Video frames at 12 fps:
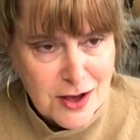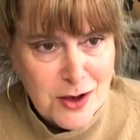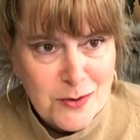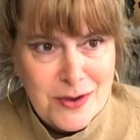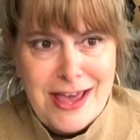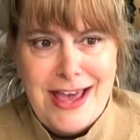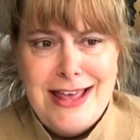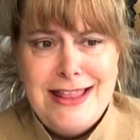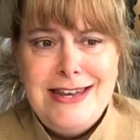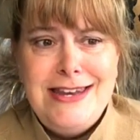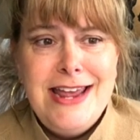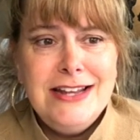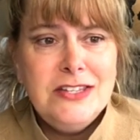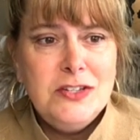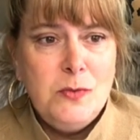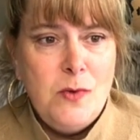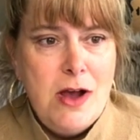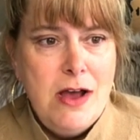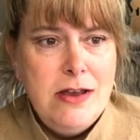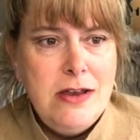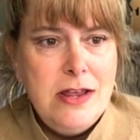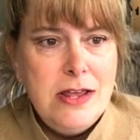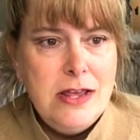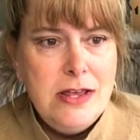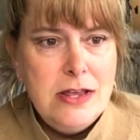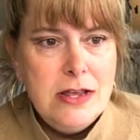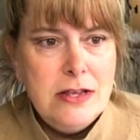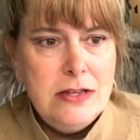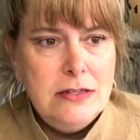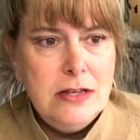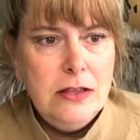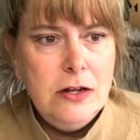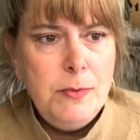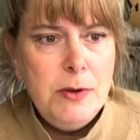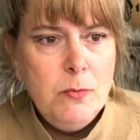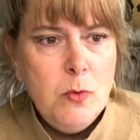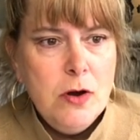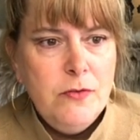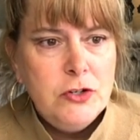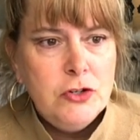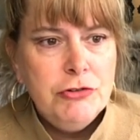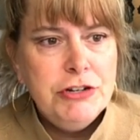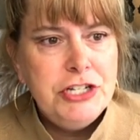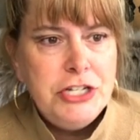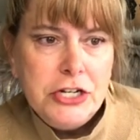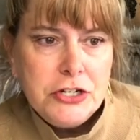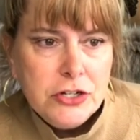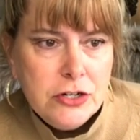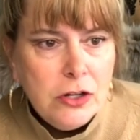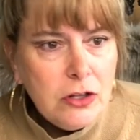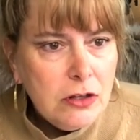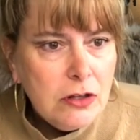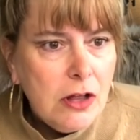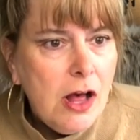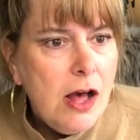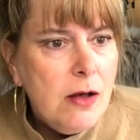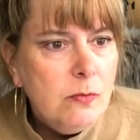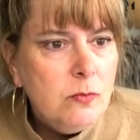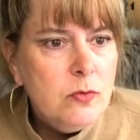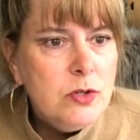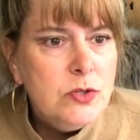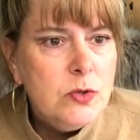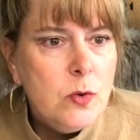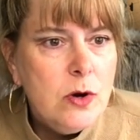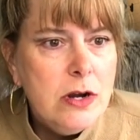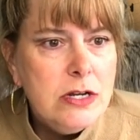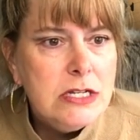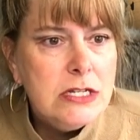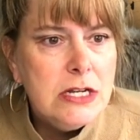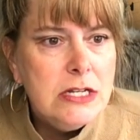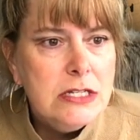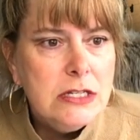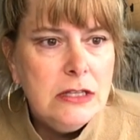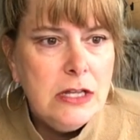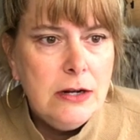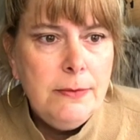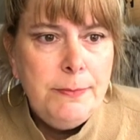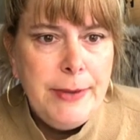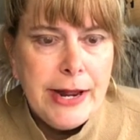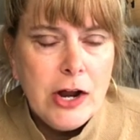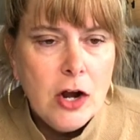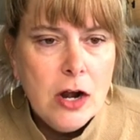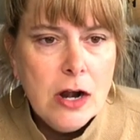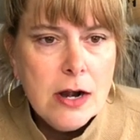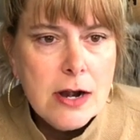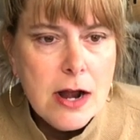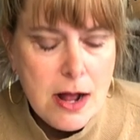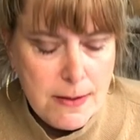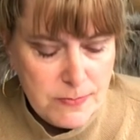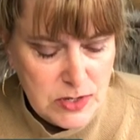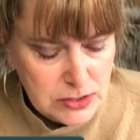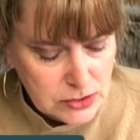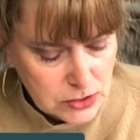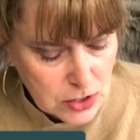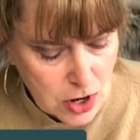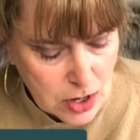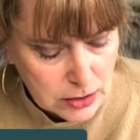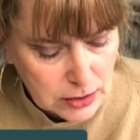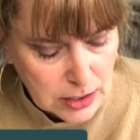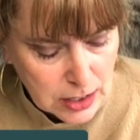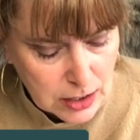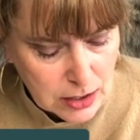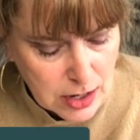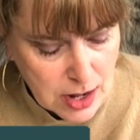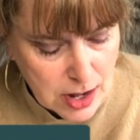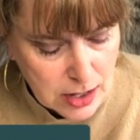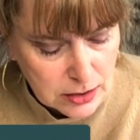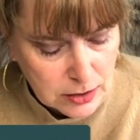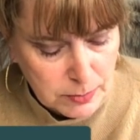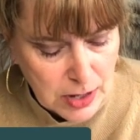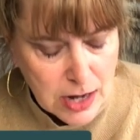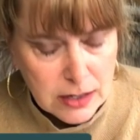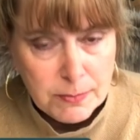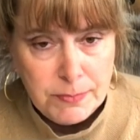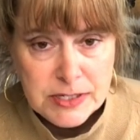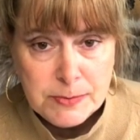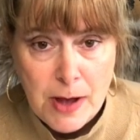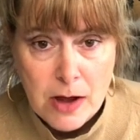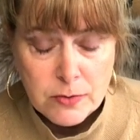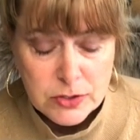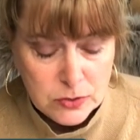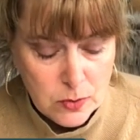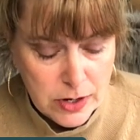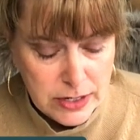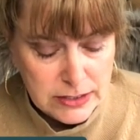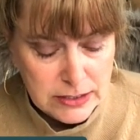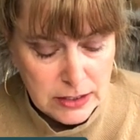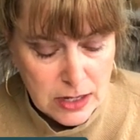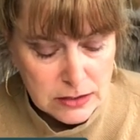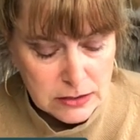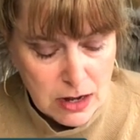Okay, the next one is a little bit more of a traditional um, resort. It's a little bigger. Um, this is called La, uh, Spa Resort. It's in Los